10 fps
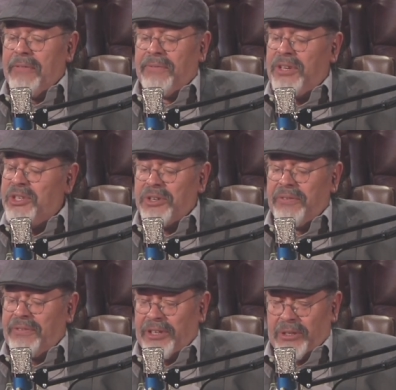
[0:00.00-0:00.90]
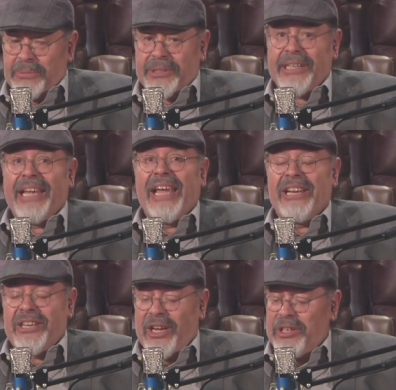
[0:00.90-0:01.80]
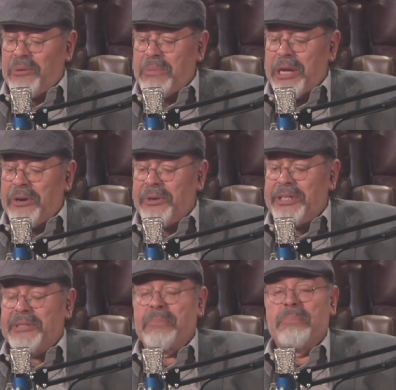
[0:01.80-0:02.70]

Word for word: feature films, and documentaries.